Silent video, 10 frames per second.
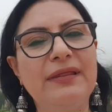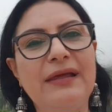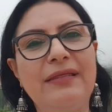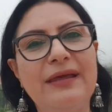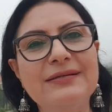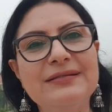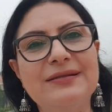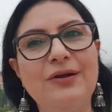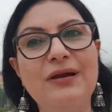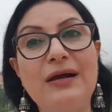but then things
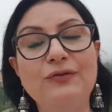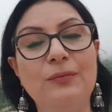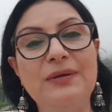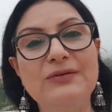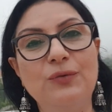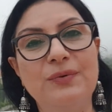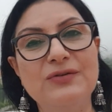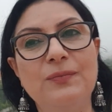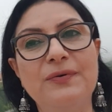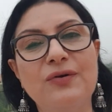turn out to be super,
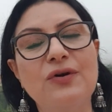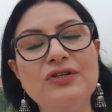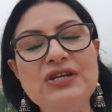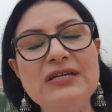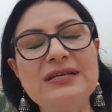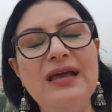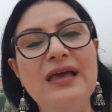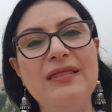super gorgeous.